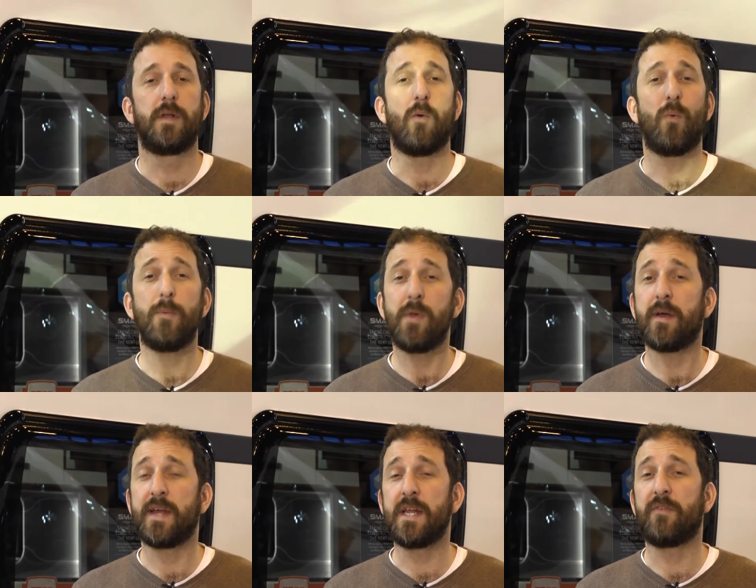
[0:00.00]
Now we were
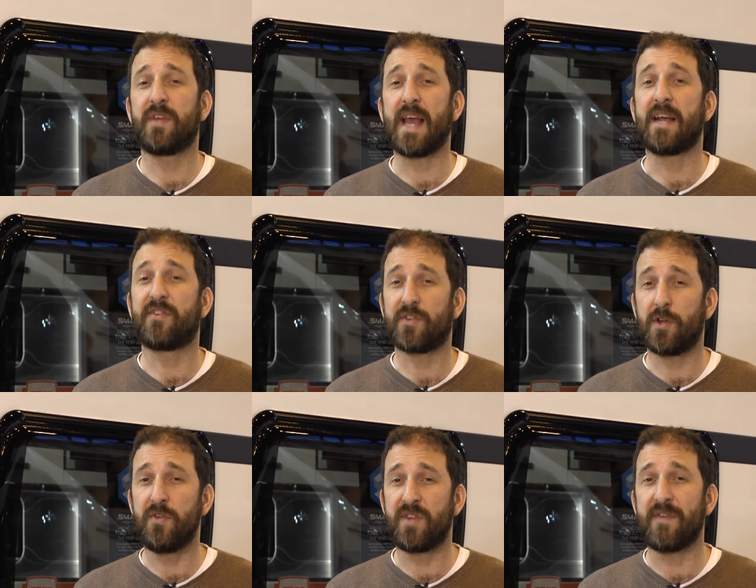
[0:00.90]
lucky enough to get
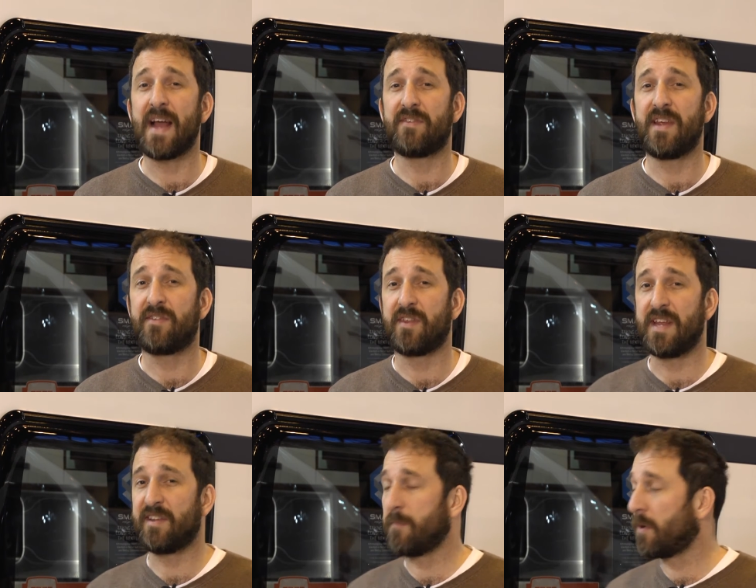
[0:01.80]
exclusive access to
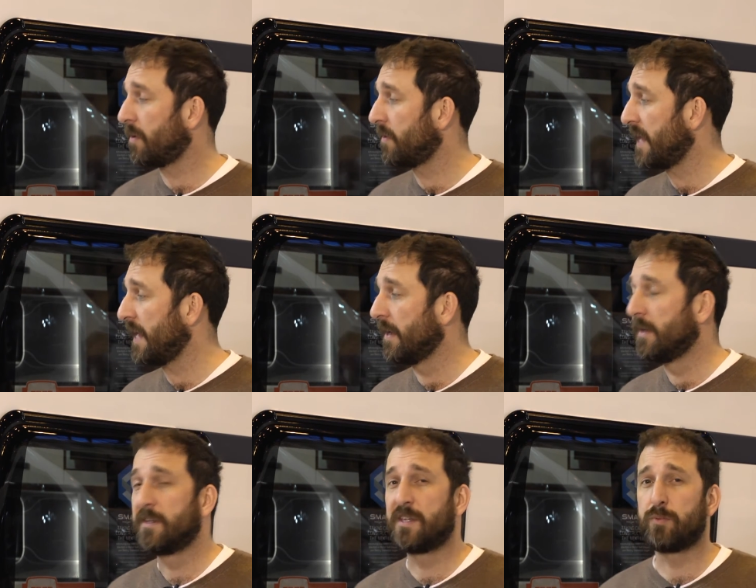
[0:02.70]
this model, the
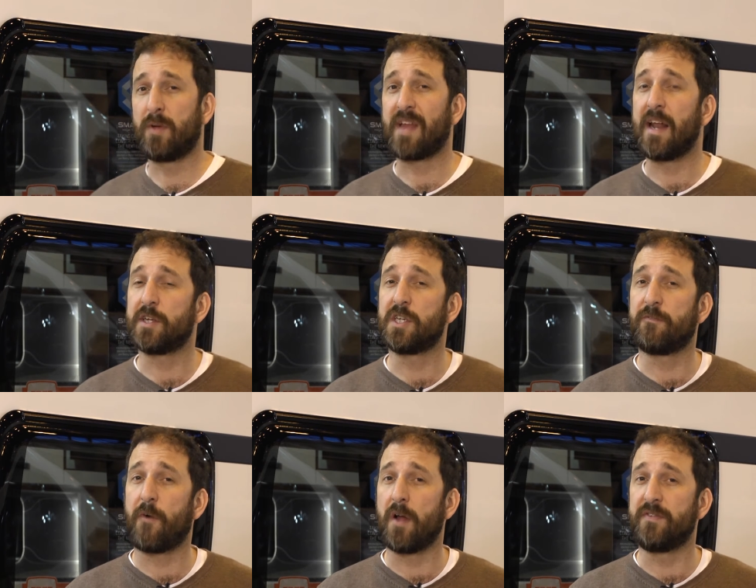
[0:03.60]
Swift Elegance
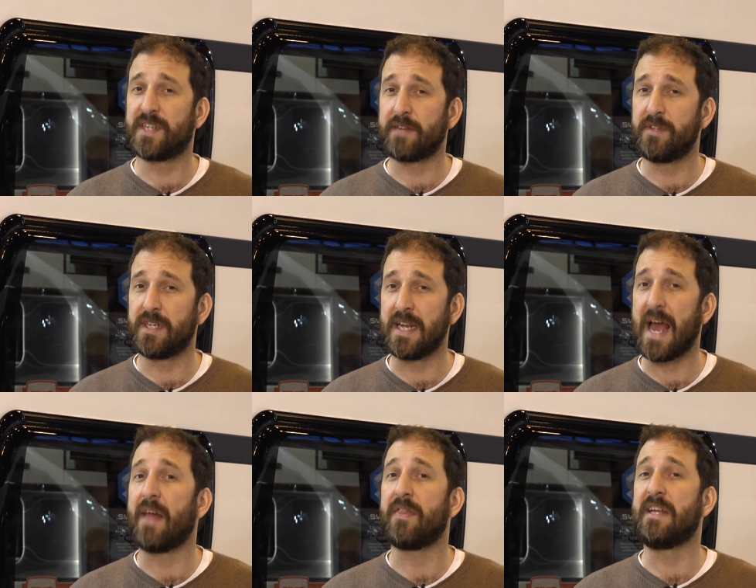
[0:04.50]
570,
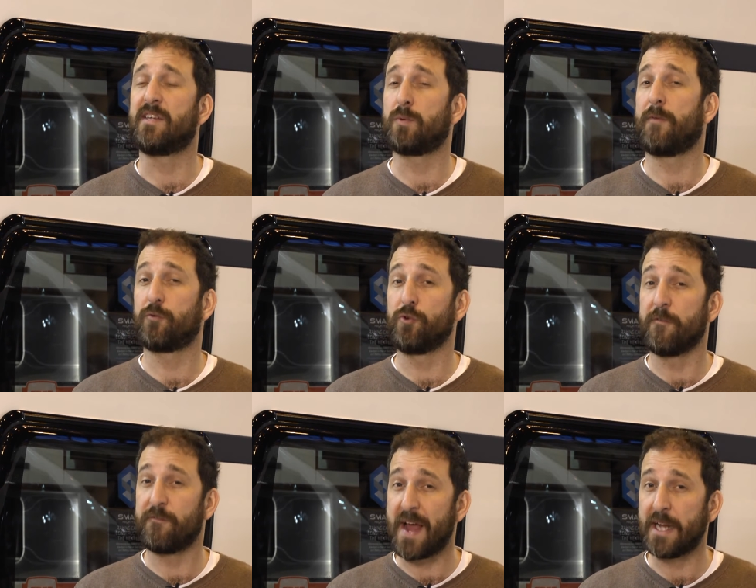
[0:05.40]
at the Swift Group
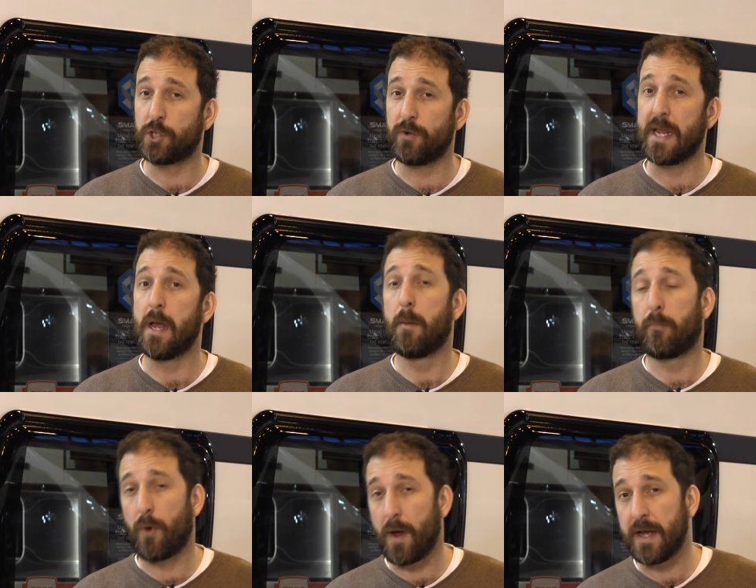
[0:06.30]
factory
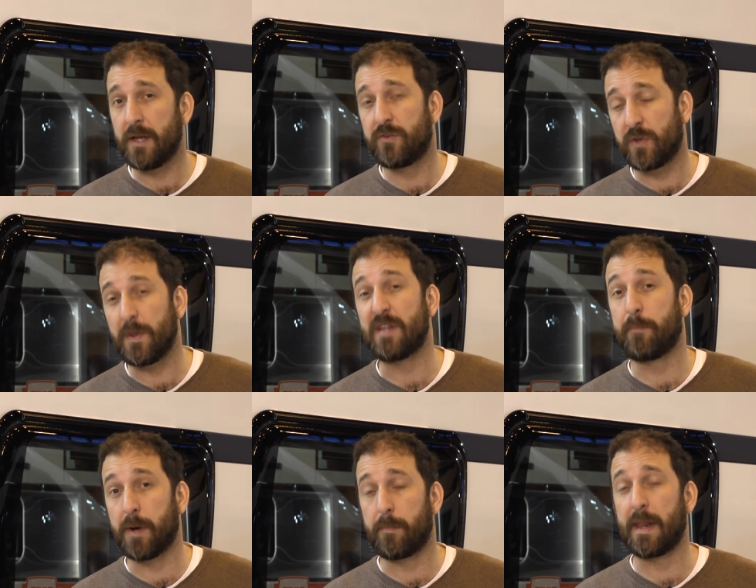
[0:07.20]
prior to its
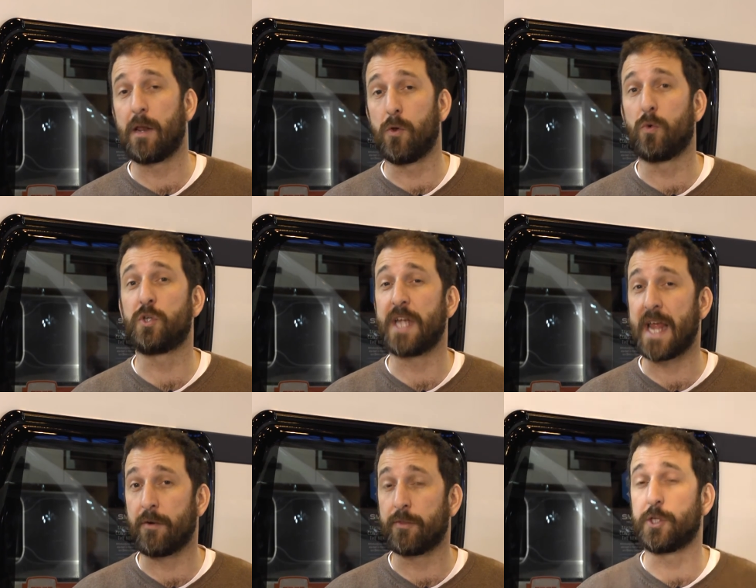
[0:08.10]
public launch here at the